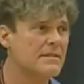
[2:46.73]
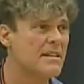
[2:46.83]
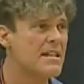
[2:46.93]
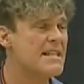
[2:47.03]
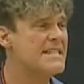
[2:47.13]

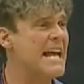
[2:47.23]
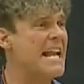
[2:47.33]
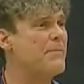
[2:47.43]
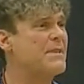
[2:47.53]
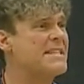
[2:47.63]
Rocky
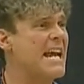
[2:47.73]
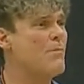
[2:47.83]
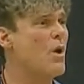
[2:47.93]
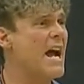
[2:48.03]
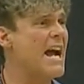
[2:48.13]
Vitale's
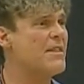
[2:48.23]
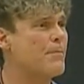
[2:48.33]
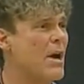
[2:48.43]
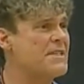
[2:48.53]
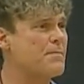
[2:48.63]
Island
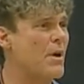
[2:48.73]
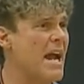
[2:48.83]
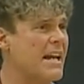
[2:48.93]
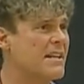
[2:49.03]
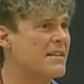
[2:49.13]

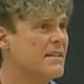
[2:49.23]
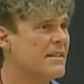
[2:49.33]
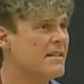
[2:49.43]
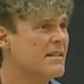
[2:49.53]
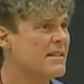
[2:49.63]
champions. The Lambrick